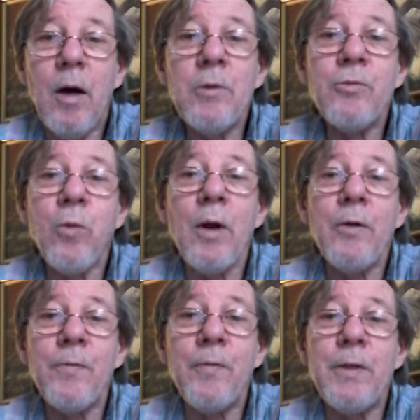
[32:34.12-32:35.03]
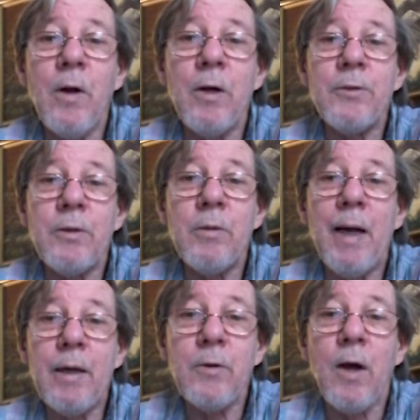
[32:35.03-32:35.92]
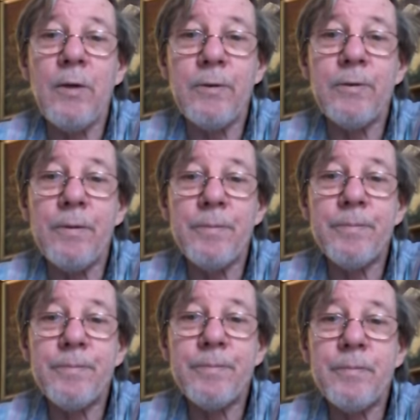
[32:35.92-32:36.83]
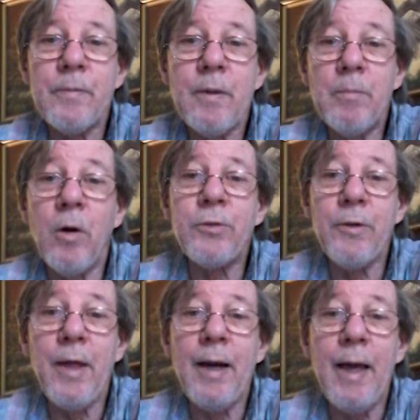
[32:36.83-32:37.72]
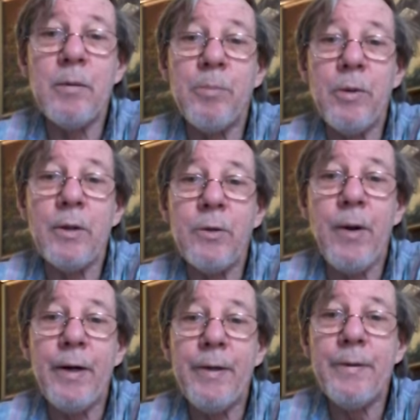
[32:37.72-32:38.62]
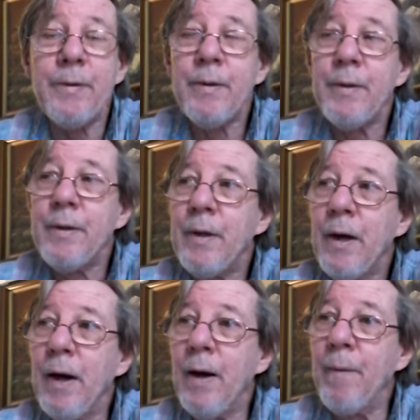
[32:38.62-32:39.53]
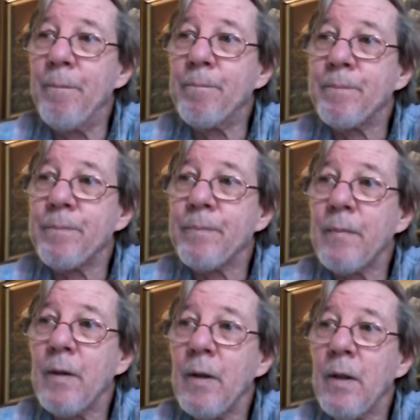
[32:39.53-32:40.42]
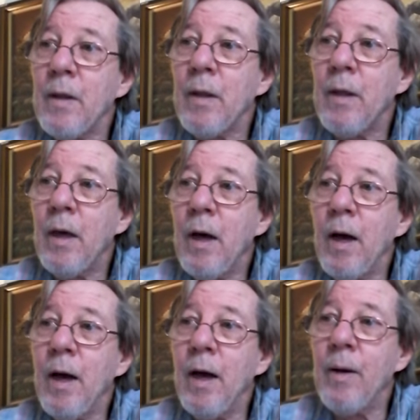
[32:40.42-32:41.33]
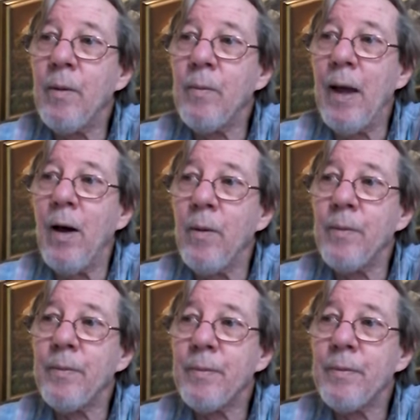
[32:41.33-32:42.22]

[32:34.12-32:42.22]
Almost four hundred and fifty dollars into my exhaust system. Most of that I had to put on credit. Um, uh, well,